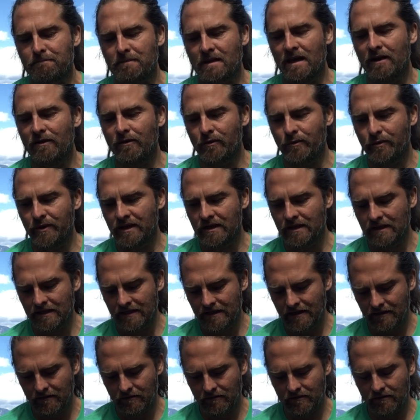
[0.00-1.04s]
how
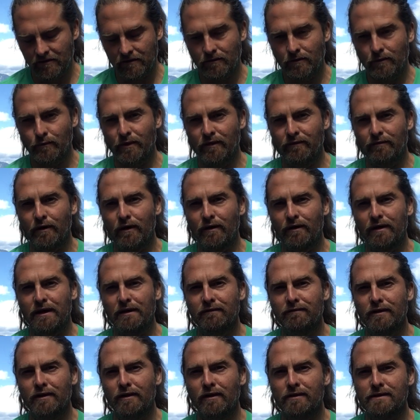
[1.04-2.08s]
quickly we've all
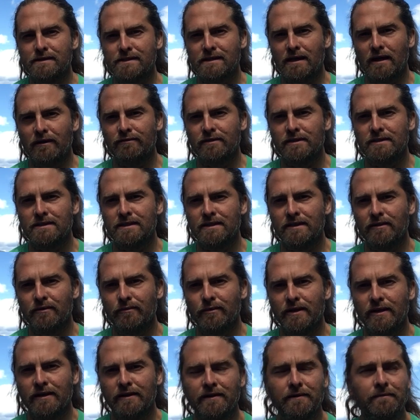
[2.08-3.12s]
given our sovereignty
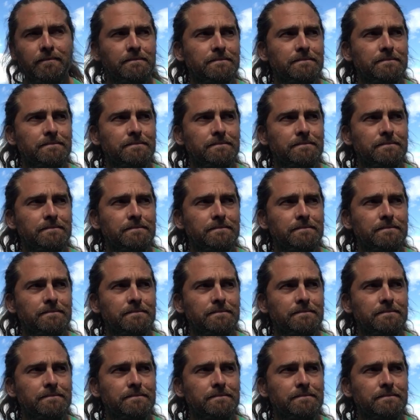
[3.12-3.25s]
away.